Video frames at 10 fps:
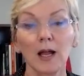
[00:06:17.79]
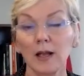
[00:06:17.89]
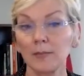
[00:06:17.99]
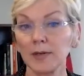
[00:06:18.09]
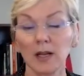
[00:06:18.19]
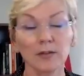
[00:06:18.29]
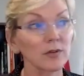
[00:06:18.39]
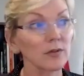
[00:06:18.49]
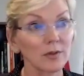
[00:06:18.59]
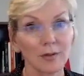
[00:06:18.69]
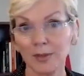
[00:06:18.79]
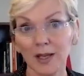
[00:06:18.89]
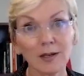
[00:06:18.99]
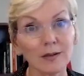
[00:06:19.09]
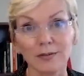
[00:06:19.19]
I'll be
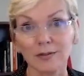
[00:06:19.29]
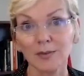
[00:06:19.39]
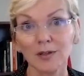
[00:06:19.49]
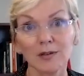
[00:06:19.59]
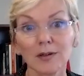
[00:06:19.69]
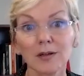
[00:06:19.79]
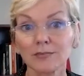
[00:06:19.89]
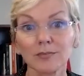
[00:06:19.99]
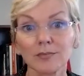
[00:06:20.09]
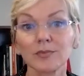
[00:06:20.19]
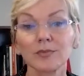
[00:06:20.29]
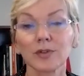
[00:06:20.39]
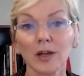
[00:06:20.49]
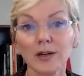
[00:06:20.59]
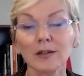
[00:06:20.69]
honest.
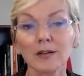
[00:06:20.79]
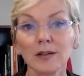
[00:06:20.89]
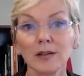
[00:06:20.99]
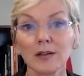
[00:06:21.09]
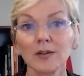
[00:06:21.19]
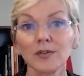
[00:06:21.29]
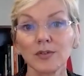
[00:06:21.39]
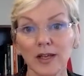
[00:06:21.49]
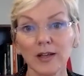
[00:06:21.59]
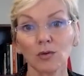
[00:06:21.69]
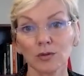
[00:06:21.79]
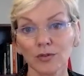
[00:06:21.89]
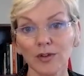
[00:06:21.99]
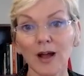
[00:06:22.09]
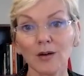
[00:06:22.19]
Shutting
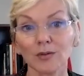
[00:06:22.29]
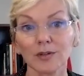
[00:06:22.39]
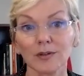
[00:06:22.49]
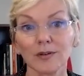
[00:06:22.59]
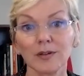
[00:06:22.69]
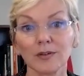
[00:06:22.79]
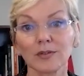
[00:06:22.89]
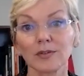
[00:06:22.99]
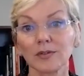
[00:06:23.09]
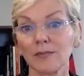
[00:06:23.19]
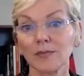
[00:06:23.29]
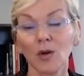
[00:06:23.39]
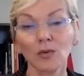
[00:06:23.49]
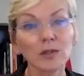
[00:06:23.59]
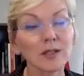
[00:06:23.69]
stakeholders out is
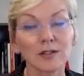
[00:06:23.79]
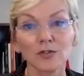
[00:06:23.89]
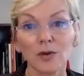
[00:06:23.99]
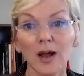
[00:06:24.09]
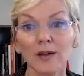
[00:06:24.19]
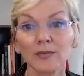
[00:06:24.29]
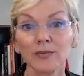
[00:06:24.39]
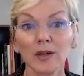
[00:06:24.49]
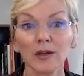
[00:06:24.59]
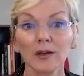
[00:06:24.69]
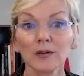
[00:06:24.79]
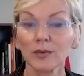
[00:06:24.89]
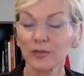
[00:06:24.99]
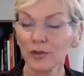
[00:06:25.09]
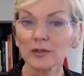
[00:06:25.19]
only going to drive
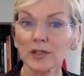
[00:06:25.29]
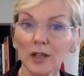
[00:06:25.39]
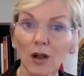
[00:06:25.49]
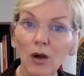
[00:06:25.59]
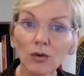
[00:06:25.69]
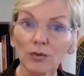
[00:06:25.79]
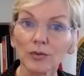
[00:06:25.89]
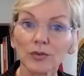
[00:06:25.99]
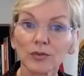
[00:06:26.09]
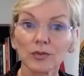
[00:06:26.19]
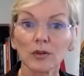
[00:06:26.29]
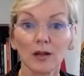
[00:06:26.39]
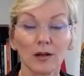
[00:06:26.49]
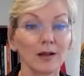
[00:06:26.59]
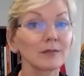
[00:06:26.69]
resulting codes
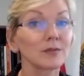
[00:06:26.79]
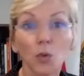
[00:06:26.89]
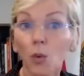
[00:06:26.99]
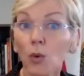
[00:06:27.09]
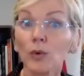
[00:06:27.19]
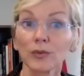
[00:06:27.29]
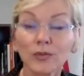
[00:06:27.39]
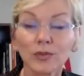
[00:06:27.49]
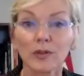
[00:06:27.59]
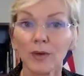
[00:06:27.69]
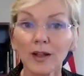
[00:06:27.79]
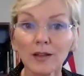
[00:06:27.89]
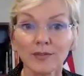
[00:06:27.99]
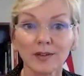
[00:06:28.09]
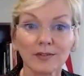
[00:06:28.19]
towards
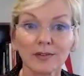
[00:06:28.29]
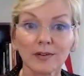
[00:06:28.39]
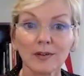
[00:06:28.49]
irrelevance.